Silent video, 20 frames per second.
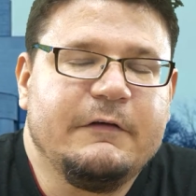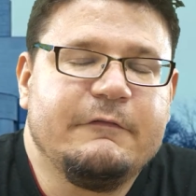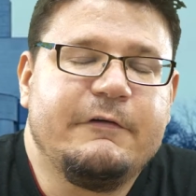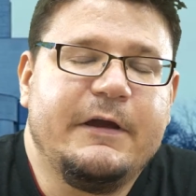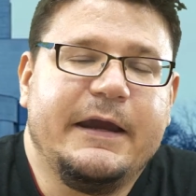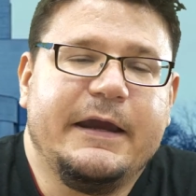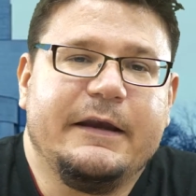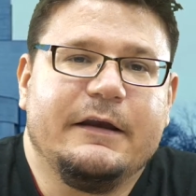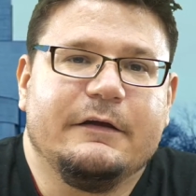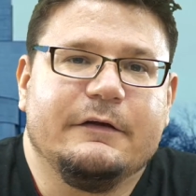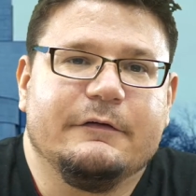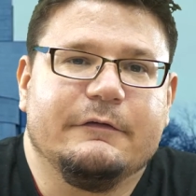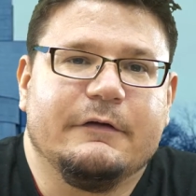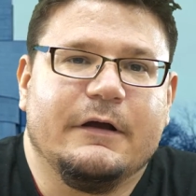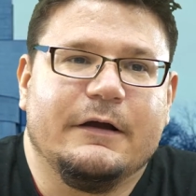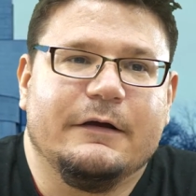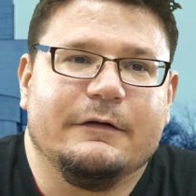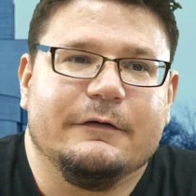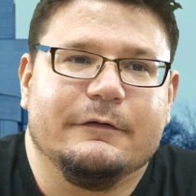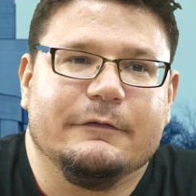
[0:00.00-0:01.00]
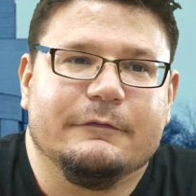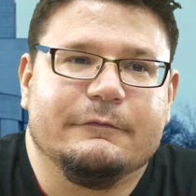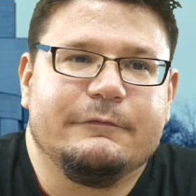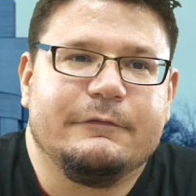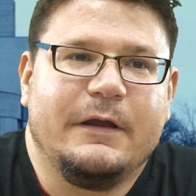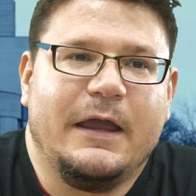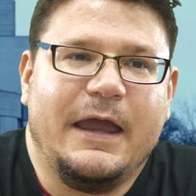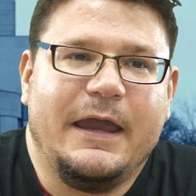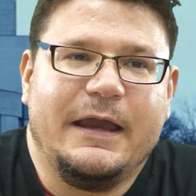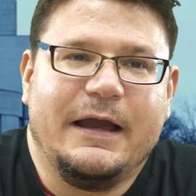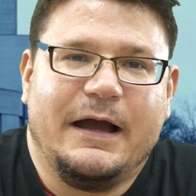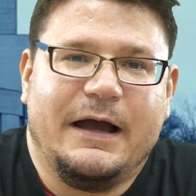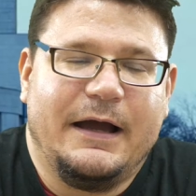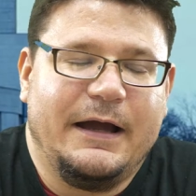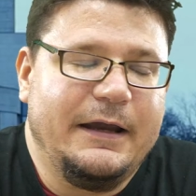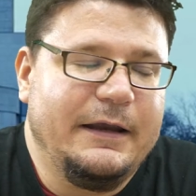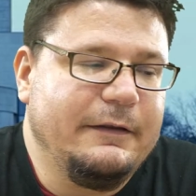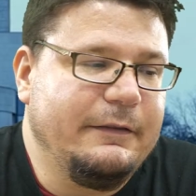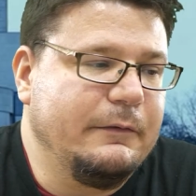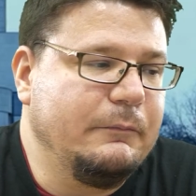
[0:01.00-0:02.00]
vein of, of,
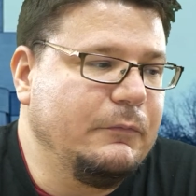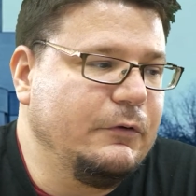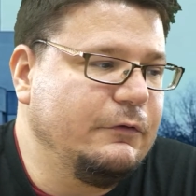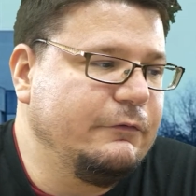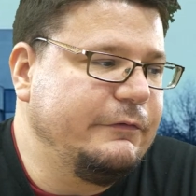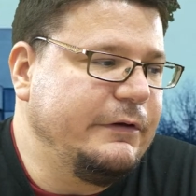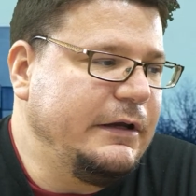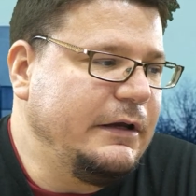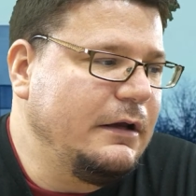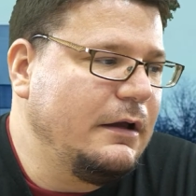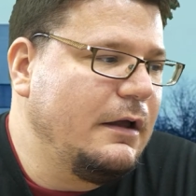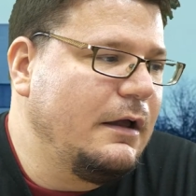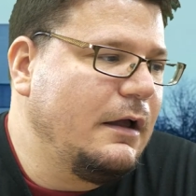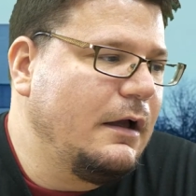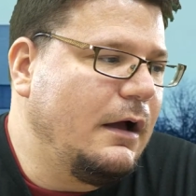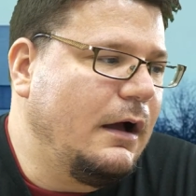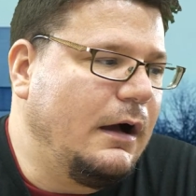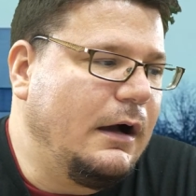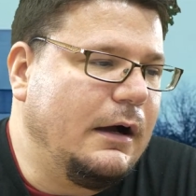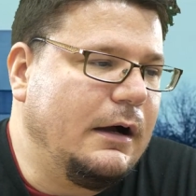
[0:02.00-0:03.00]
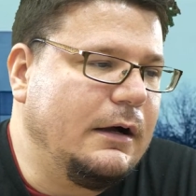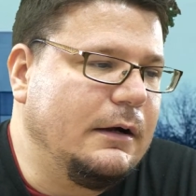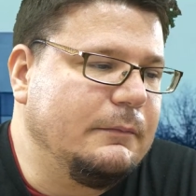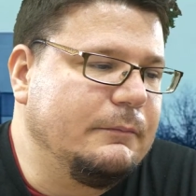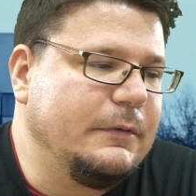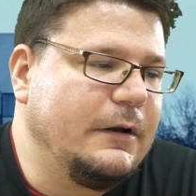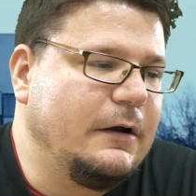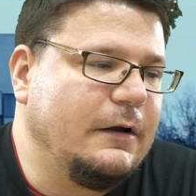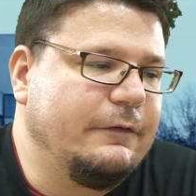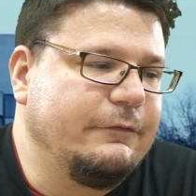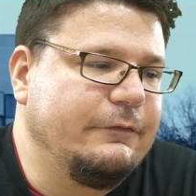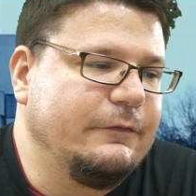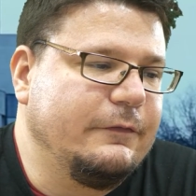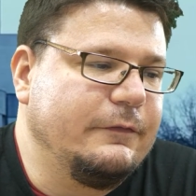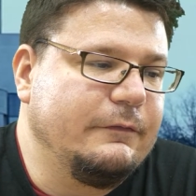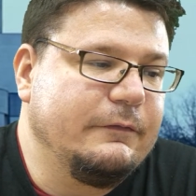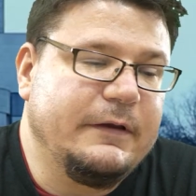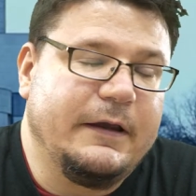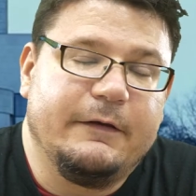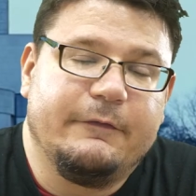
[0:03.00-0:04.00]
AI, the movie. Um, it
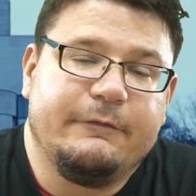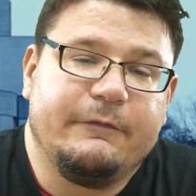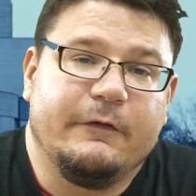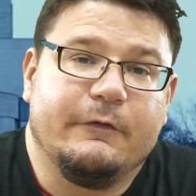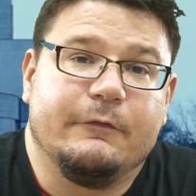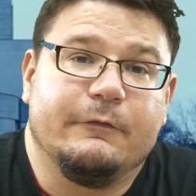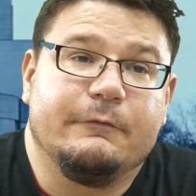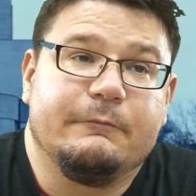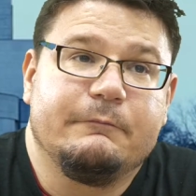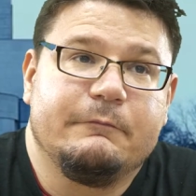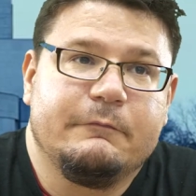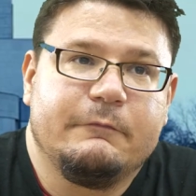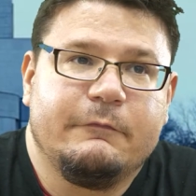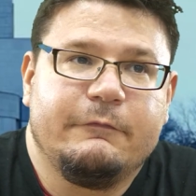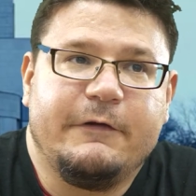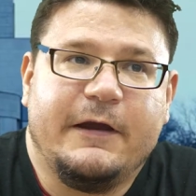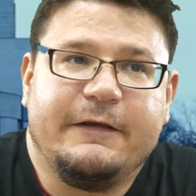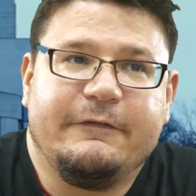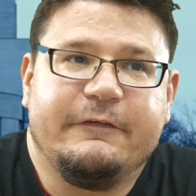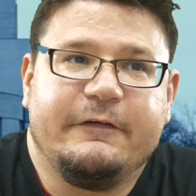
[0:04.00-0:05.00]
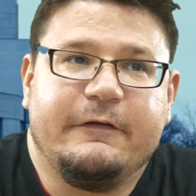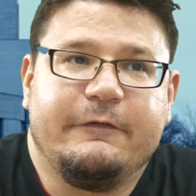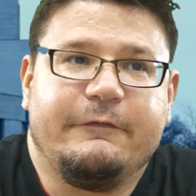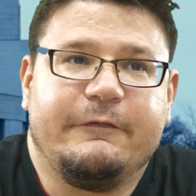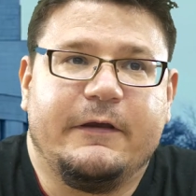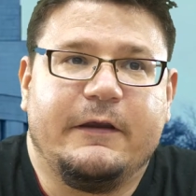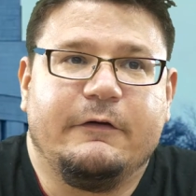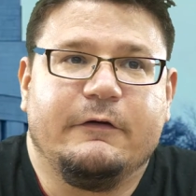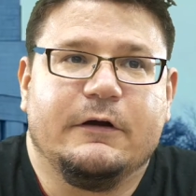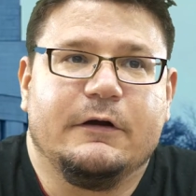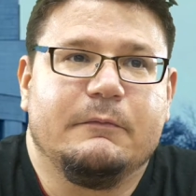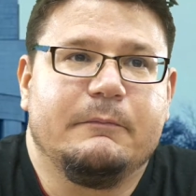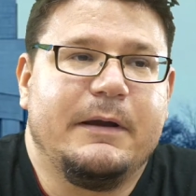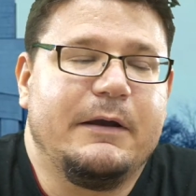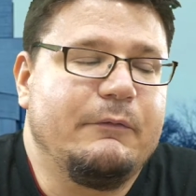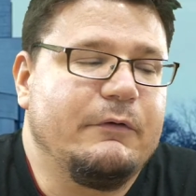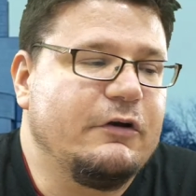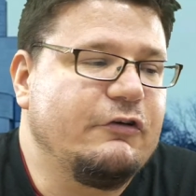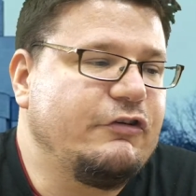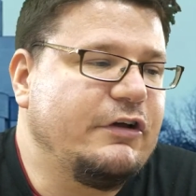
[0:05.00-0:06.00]
also, like, so fans of The Sender
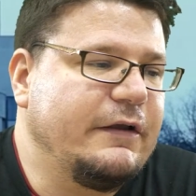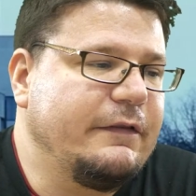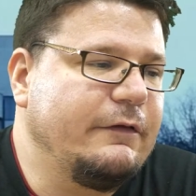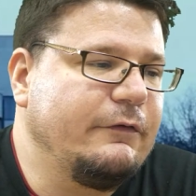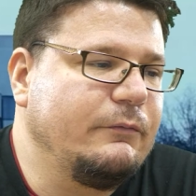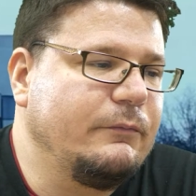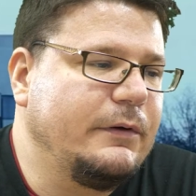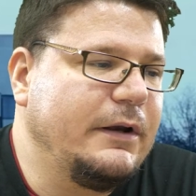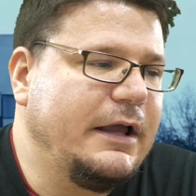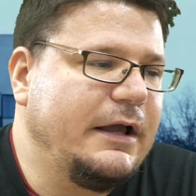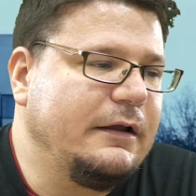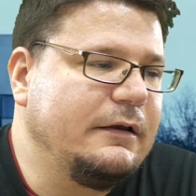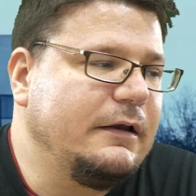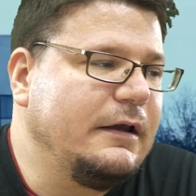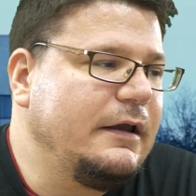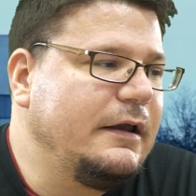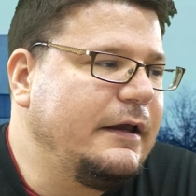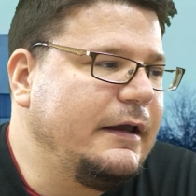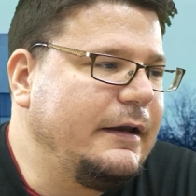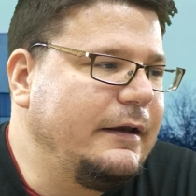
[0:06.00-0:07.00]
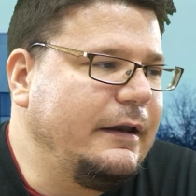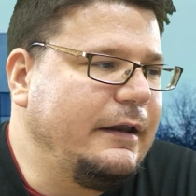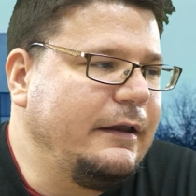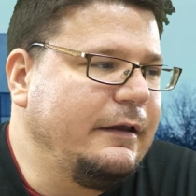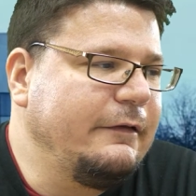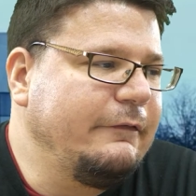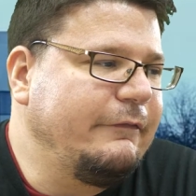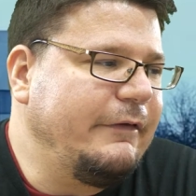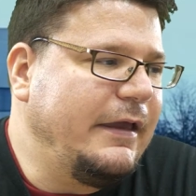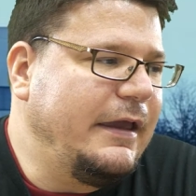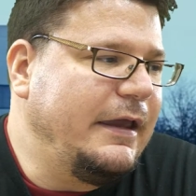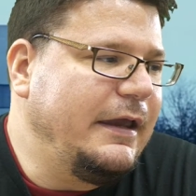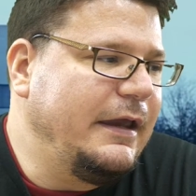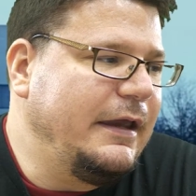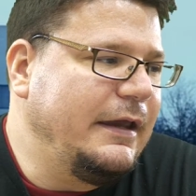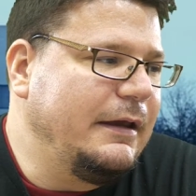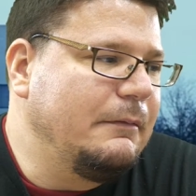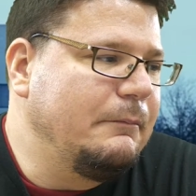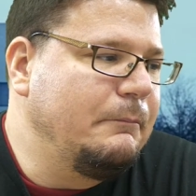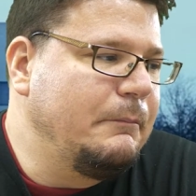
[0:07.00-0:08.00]
may want to check this one out. It is
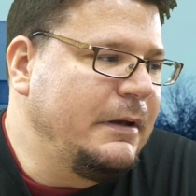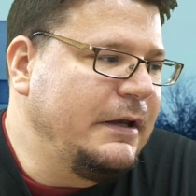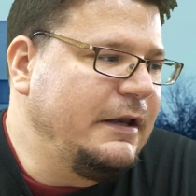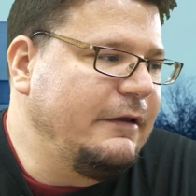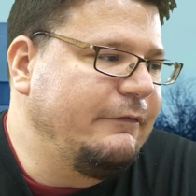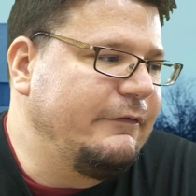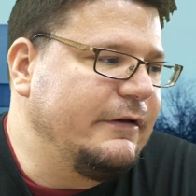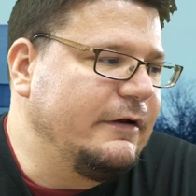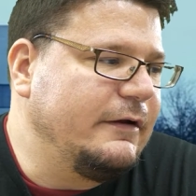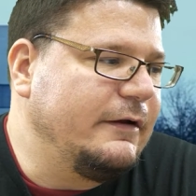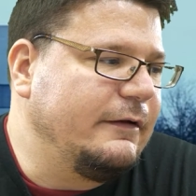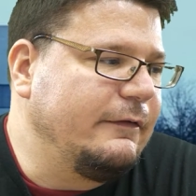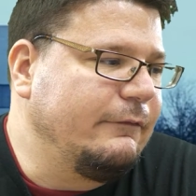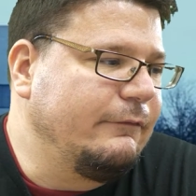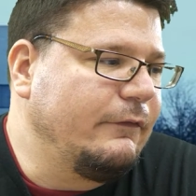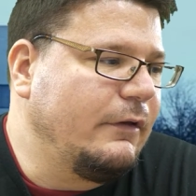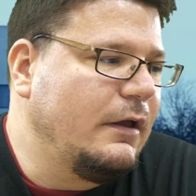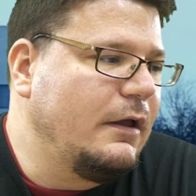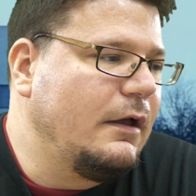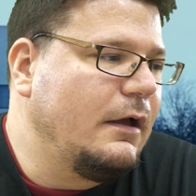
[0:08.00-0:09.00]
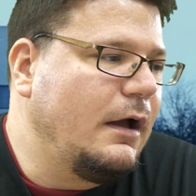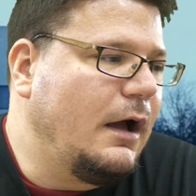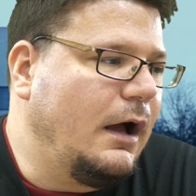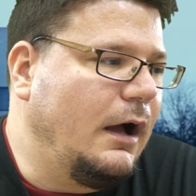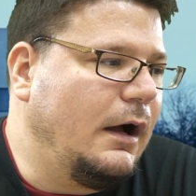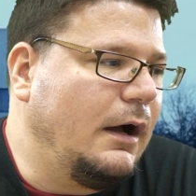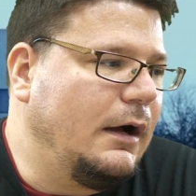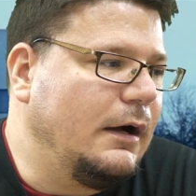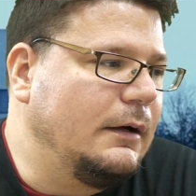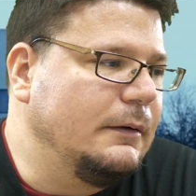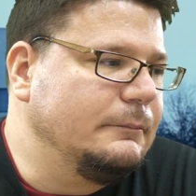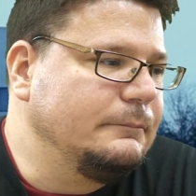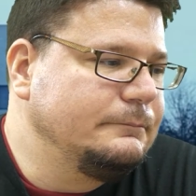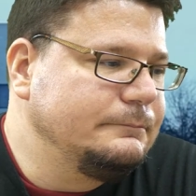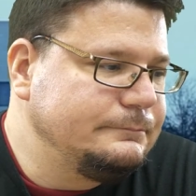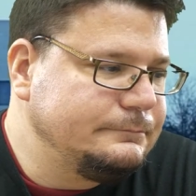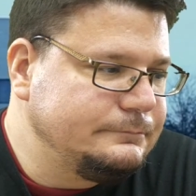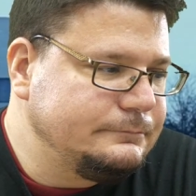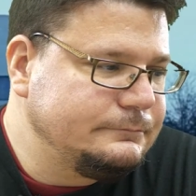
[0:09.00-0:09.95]
a mini series, um,